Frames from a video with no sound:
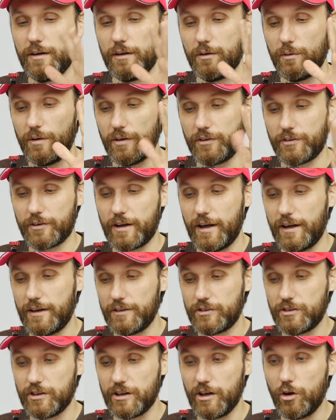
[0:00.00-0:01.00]
Once again,
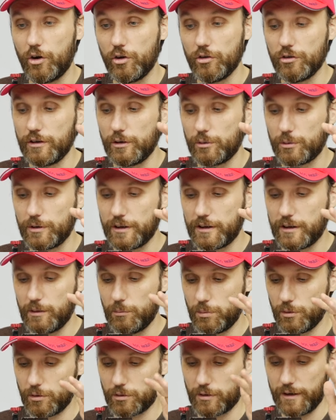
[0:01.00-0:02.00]
it's the only really
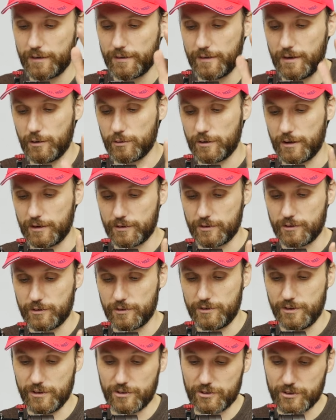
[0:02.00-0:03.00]
gimbal right now that
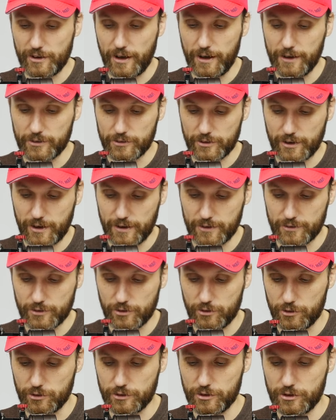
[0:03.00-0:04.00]
this size, that has
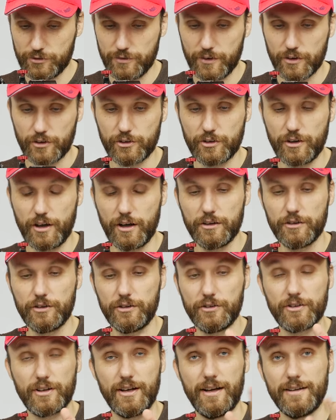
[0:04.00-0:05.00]
all these
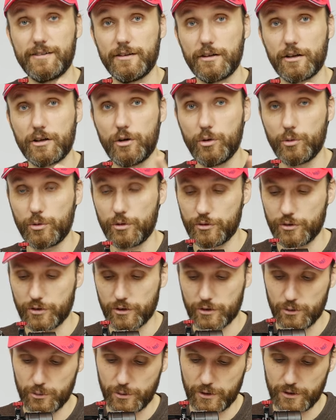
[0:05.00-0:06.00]
functionalities, has the encoders
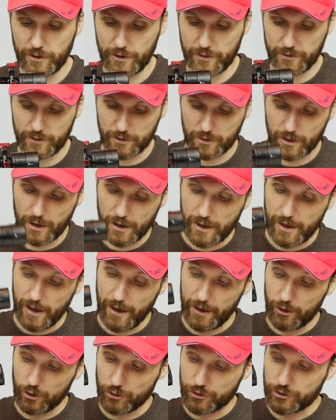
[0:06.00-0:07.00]
included in there.
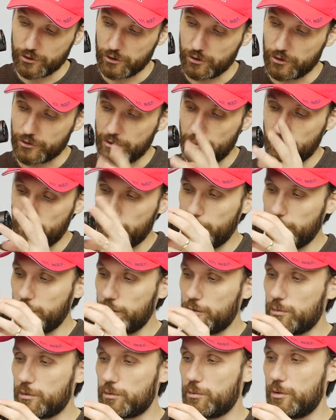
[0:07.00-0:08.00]
And also, some people I
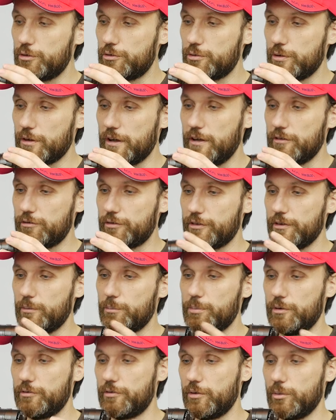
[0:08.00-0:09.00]
know were wondering if, for
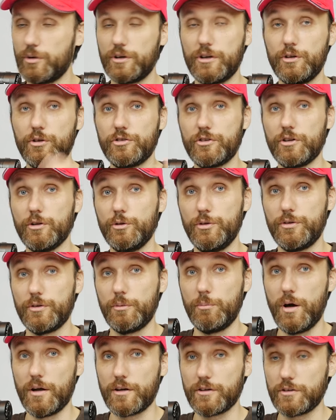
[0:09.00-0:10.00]
example, if you want to still use a
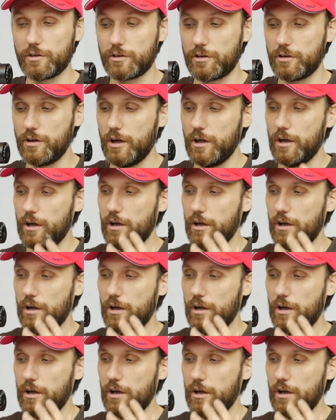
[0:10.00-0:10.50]
monitor